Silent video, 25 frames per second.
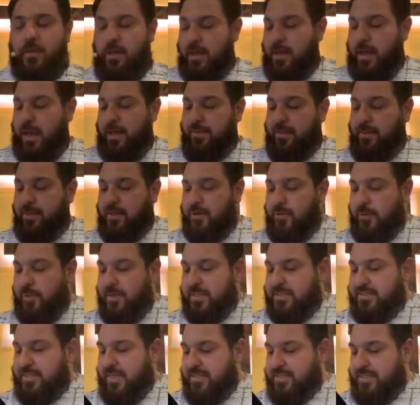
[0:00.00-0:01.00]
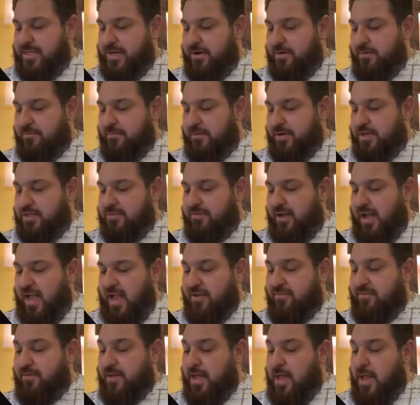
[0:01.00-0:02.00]
And then look what he says here in verse
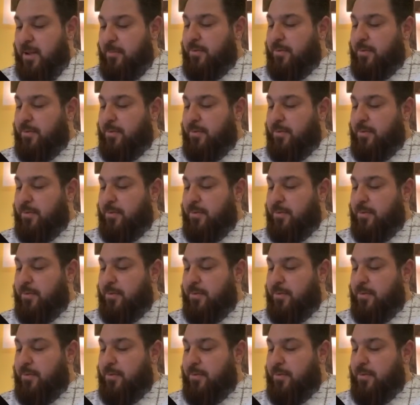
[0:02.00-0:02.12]
5.